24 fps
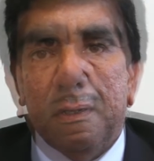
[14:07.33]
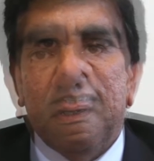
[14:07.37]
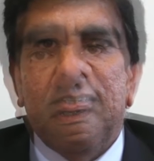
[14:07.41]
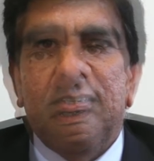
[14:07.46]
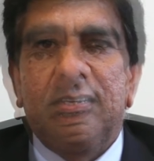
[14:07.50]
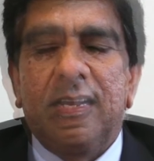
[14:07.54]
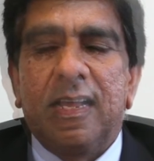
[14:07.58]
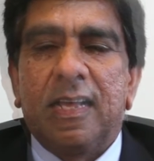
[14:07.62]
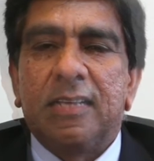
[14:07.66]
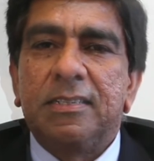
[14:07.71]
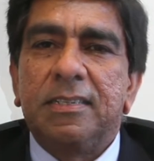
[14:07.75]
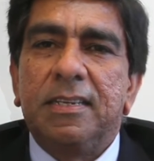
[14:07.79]

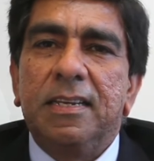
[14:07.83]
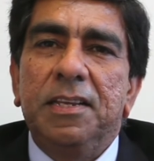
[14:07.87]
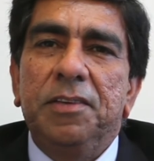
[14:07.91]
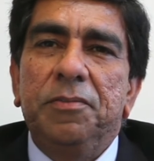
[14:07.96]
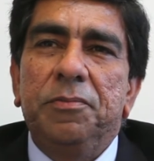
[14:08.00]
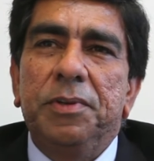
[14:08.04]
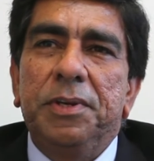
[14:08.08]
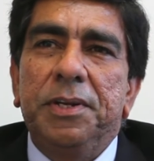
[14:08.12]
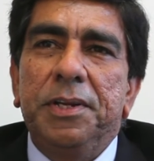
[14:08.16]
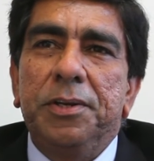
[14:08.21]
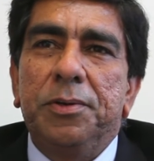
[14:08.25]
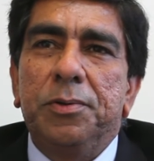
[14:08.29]
Lastly,
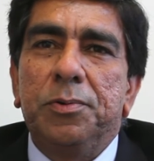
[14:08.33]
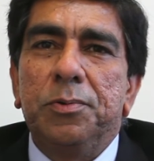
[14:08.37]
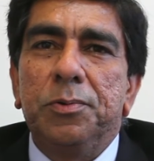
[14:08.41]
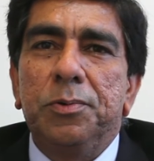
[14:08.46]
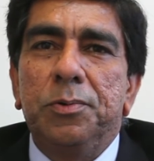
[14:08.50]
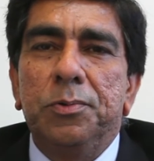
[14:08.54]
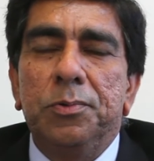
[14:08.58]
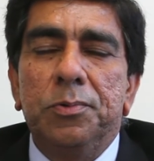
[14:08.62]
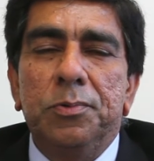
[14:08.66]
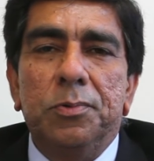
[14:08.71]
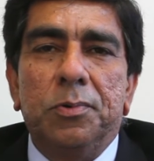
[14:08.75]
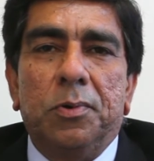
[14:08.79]
we need to
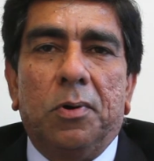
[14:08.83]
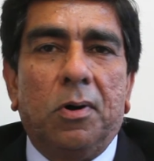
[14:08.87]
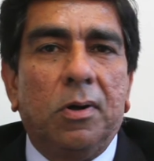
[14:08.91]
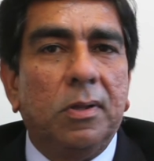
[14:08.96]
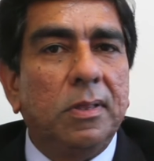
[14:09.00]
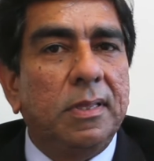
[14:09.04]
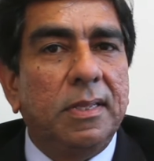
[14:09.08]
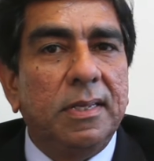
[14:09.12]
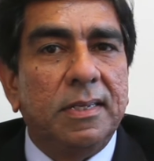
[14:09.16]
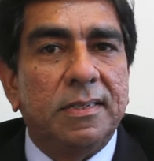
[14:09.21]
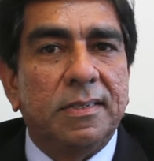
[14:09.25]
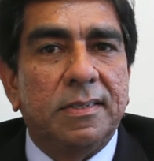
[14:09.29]
do all
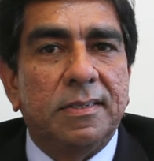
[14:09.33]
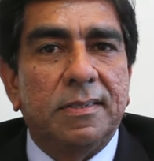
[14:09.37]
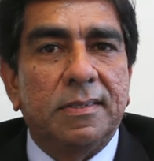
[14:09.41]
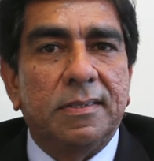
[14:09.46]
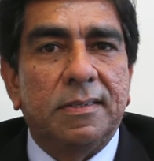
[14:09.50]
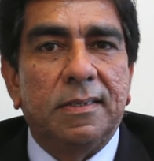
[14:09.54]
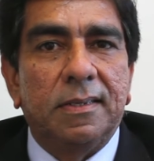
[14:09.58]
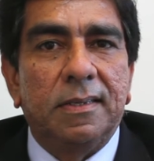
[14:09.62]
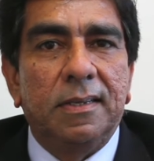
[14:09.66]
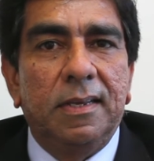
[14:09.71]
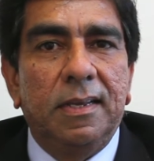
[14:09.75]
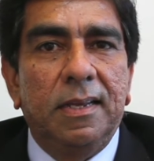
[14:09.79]

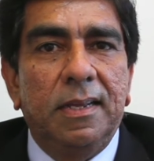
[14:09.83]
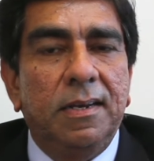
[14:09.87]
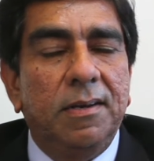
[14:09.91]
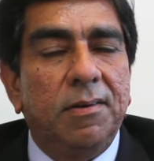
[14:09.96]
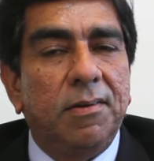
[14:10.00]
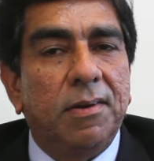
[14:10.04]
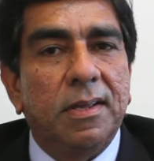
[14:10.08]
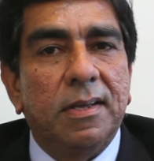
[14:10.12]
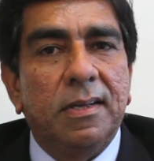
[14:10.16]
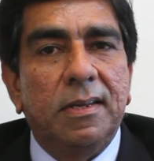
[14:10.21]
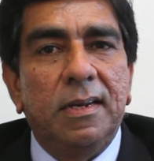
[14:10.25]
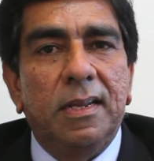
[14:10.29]
this in
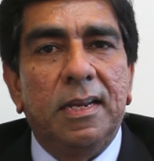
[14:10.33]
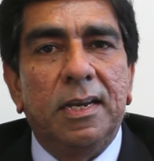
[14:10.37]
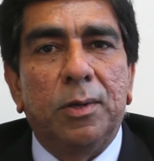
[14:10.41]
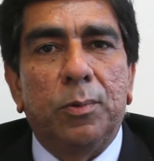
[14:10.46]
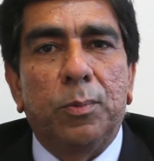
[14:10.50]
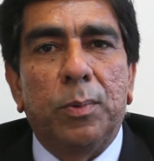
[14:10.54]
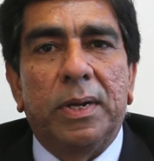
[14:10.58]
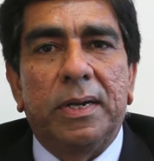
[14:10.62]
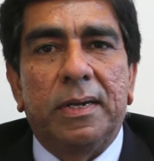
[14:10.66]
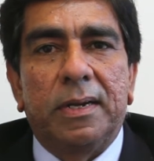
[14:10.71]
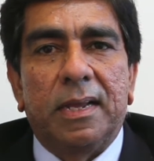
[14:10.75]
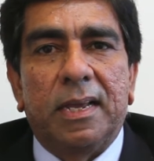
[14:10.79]
real and
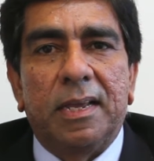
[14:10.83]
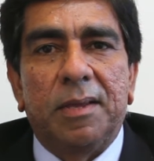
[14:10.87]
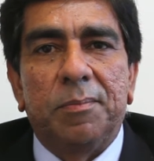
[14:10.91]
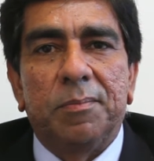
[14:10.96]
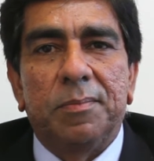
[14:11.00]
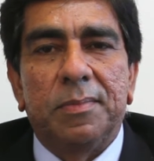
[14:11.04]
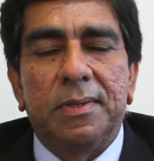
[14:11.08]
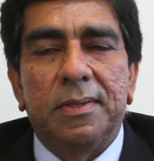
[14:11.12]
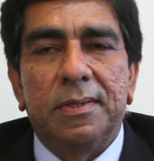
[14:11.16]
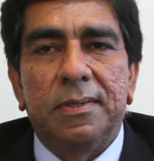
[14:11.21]
quick time.